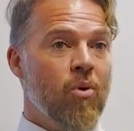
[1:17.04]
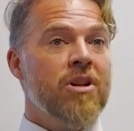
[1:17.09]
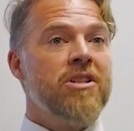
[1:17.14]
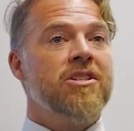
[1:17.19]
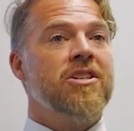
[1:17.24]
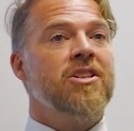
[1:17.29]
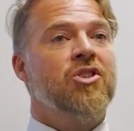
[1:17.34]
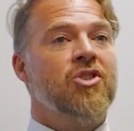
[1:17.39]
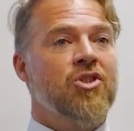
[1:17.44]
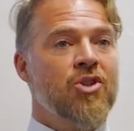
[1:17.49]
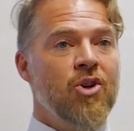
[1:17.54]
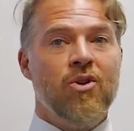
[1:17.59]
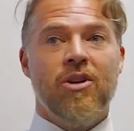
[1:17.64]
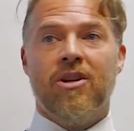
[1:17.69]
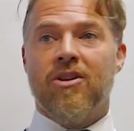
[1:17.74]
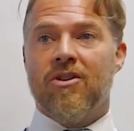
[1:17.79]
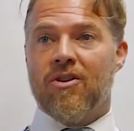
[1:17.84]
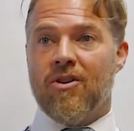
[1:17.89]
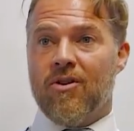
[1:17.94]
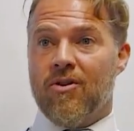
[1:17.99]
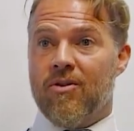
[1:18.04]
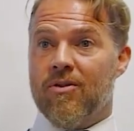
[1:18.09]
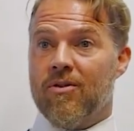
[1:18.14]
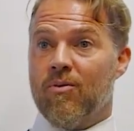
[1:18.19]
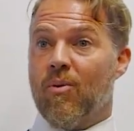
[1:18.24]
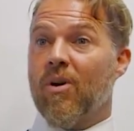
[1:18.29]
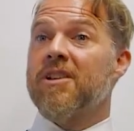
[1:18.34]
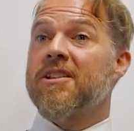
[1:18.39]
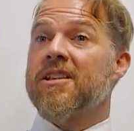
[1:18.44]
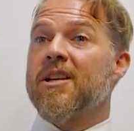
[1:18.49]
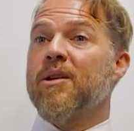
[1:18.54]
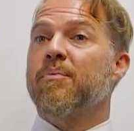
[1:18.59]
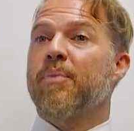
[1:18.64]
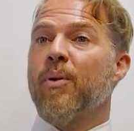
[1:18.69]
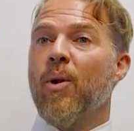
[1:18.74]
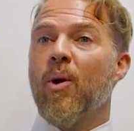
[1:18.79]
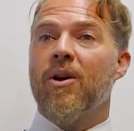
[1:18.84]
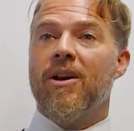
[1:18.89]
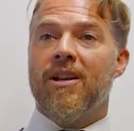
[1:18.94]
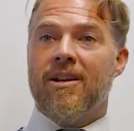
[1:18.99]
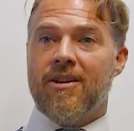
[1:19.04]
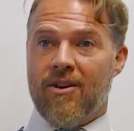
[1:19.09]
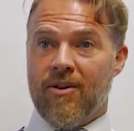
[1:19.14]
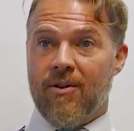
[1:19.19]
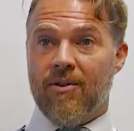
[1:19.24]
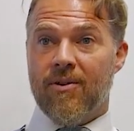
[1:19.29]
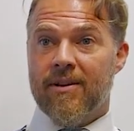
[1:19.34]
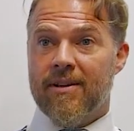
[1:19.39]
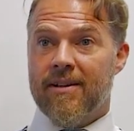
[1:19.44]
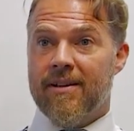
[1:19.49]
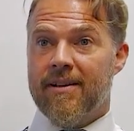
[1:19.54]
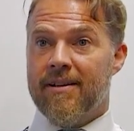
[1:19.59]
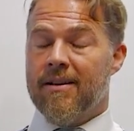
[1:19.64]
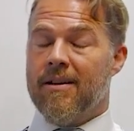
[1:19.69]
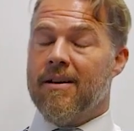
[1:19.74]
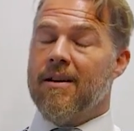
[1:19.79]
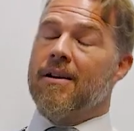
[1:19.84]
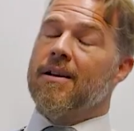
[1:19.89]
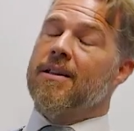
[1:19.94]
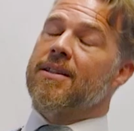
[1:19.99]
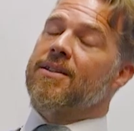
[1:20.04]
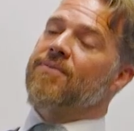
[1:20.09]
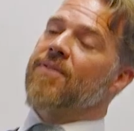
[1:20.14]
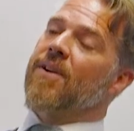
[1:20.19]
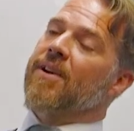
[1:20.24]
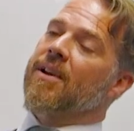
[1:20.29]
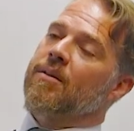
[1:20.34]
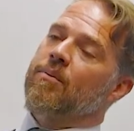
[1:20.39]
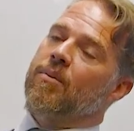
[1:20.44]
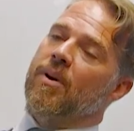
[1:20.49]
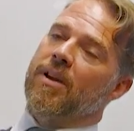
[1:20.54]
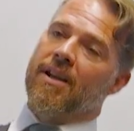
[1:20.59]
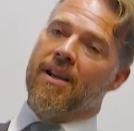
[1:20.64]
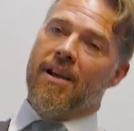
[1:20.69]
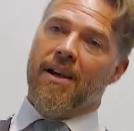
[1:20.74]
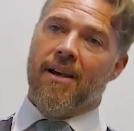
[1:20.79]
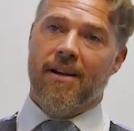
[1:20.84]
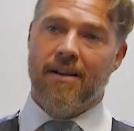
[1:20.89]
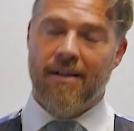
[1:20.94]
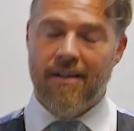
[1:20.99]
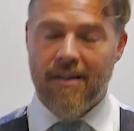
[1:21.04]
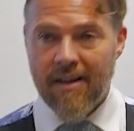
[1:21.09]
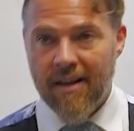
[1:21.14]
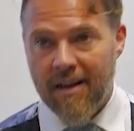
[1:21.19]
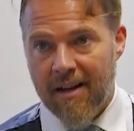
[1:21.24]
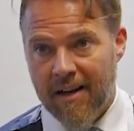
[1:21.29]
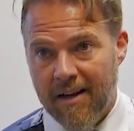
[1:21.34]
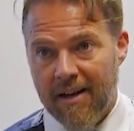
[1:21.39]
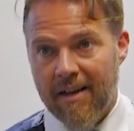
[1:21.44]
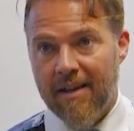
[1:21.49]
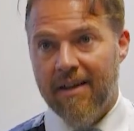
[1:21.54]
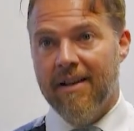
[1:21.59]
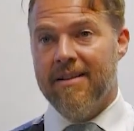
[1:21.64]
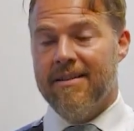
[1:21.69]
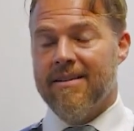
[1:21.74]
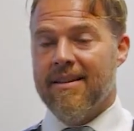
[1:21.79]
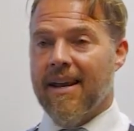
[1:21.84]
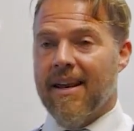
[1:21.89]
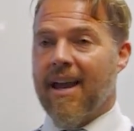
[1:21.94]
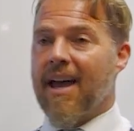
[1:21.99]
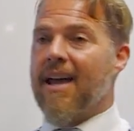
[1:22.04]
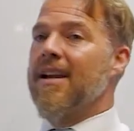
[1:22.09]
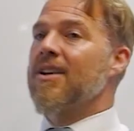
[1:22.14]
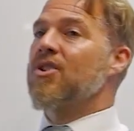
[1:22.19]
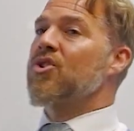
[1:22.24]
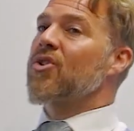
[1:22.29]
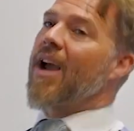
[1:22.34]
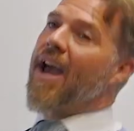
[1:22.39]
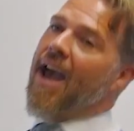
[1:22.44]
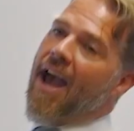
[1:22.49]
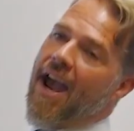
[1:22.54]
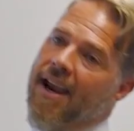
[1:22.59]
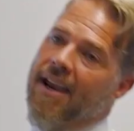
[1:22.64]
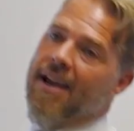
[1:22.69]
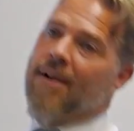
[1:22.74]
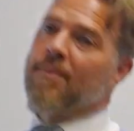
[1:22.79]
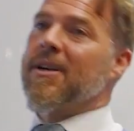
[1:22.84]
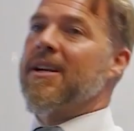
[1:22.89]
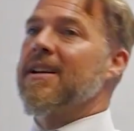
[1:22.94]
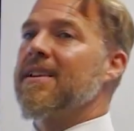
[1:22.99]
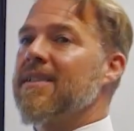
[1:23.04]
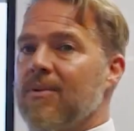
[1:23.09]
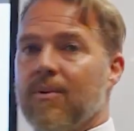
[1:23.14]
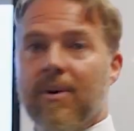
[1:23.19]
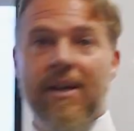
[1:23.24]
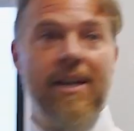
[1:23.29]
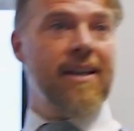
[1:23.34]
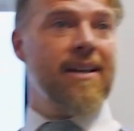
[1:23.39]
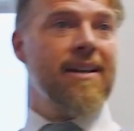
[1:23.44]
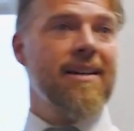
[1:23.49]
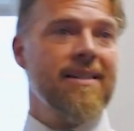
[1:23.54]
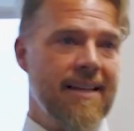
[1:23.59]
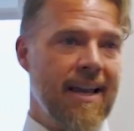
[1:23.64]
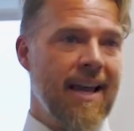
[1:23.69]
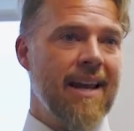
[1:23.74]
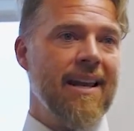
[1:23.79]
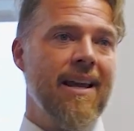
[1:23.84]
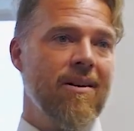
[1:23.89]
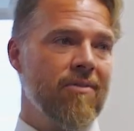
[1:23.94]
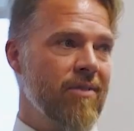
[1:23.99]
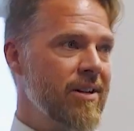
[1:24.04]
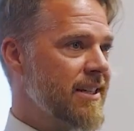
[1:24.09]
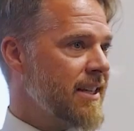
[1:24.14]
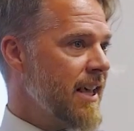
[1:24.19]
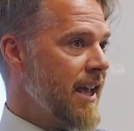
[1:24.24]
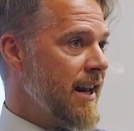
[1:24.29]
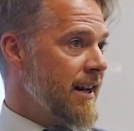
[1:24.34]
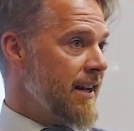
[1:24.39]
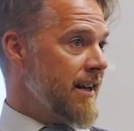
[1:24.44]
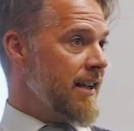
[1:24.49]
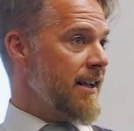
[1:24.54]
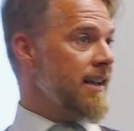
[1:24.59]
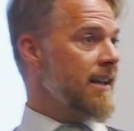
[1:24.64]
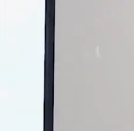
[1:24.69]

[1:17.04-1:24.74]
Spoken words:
What does a student do? What does an employee do? Oh, it's fucking Monday. Oh. So they kind of drag coming into the week because they got to get resetted.